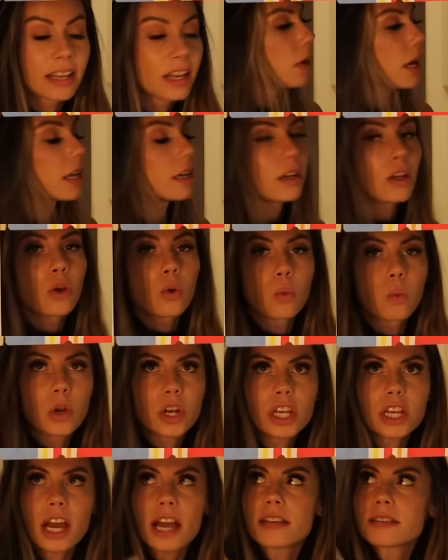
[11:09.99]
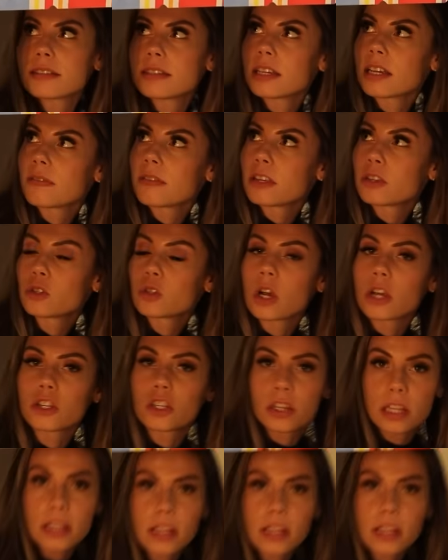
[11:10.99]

But what do you guys think of this truck? Do you